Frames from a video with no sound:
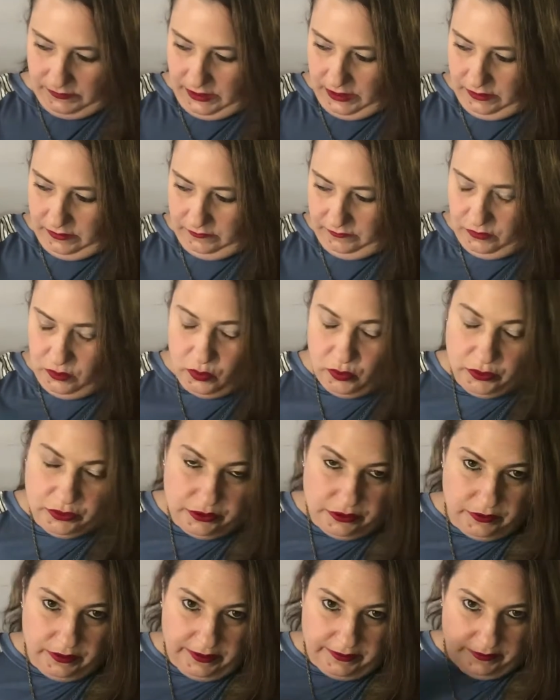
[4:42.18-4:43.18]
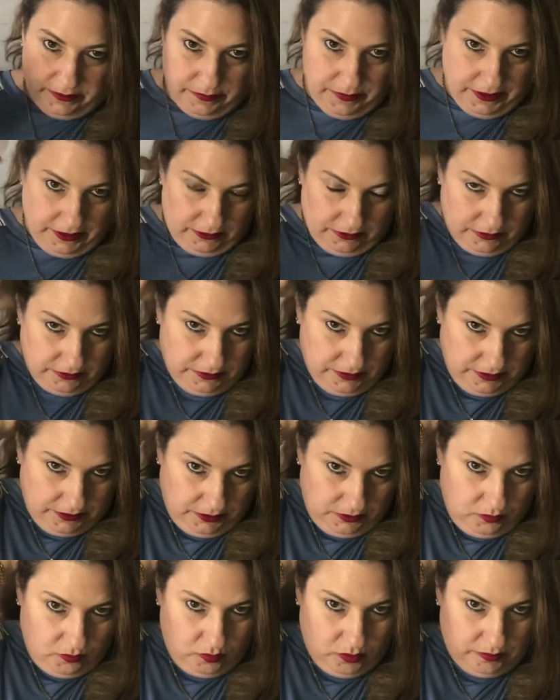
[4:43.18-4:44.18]
And of course you have to make sure that
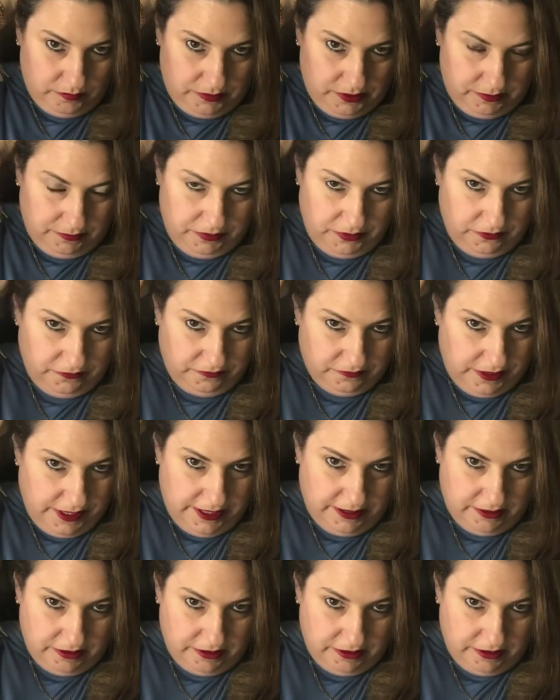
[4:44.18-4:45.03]
you warmed up your flat